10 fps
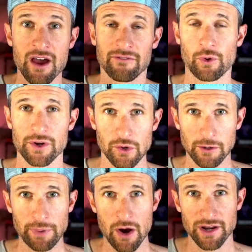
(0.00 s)
for your
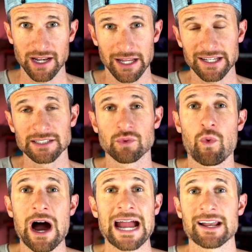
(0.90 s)
opponent is
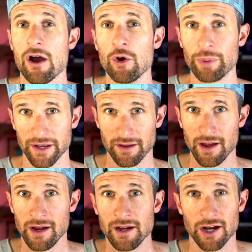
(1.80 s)
wide open.
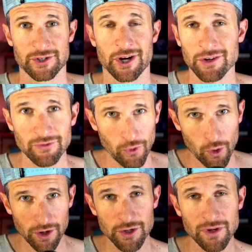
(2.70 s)
On turn
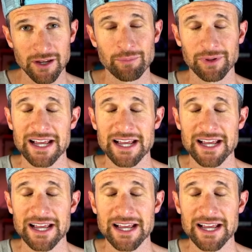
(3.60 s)
4, you can play